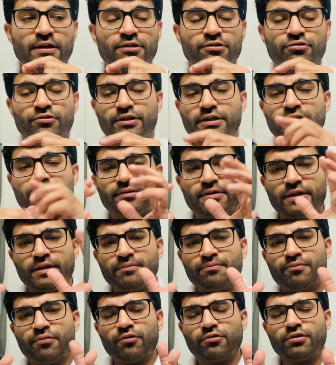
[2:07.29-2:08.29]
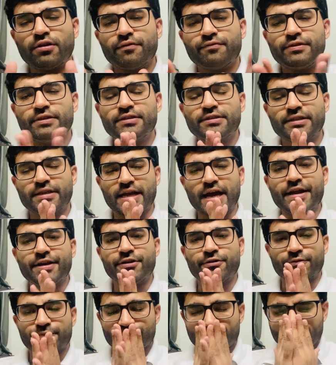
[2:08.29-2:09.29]
So in both of these
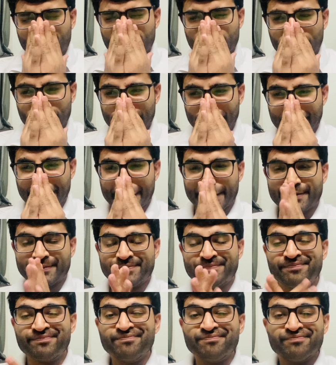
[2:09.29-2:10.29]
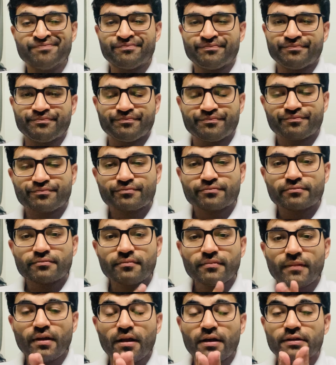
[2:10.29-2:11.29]
scenarios, you see,
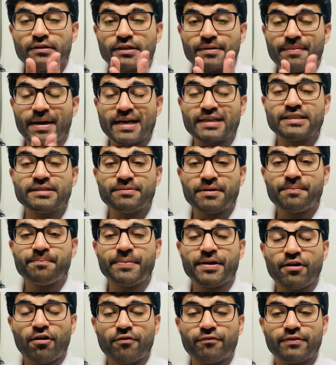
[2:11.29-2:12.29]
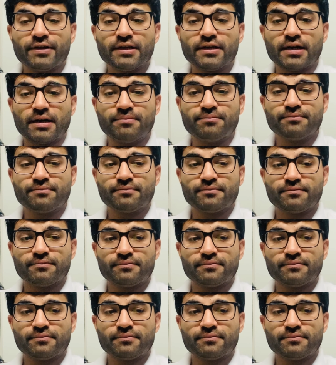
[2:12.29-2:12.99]
the maximum payoff will come